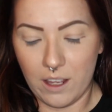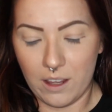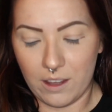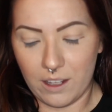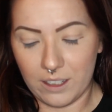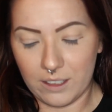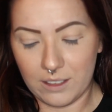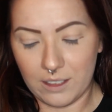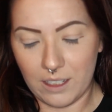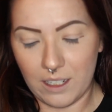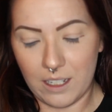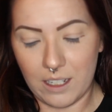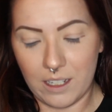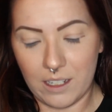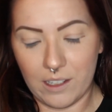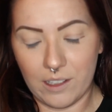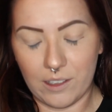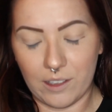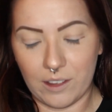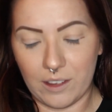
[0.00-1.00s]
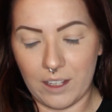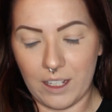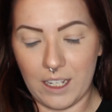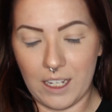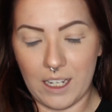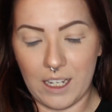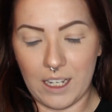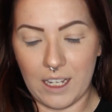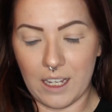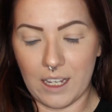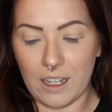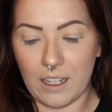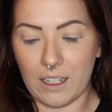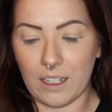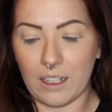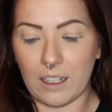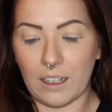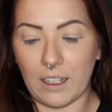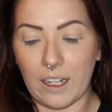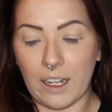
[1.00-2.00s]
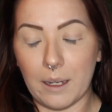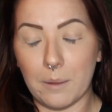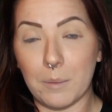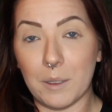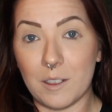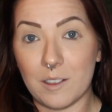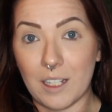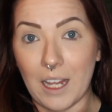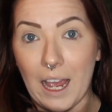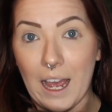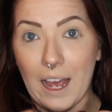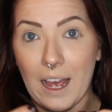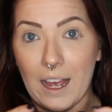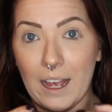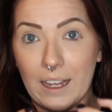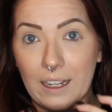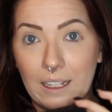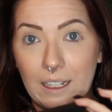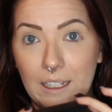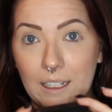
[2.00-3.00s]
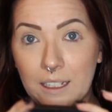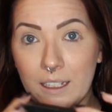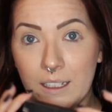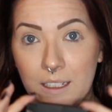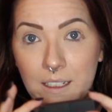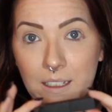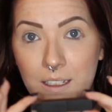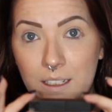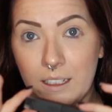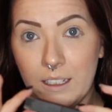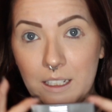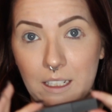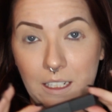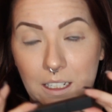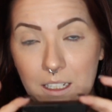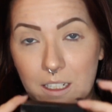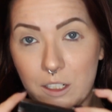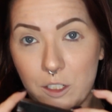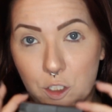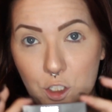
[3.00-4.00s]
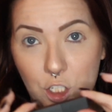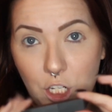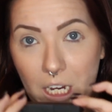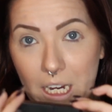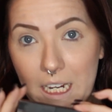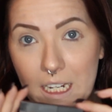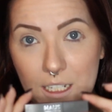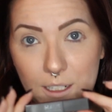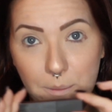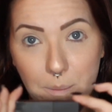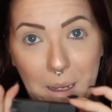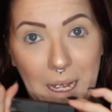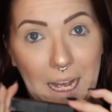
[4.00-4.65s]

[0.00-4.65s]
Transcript: This is the Glam Attack in Chained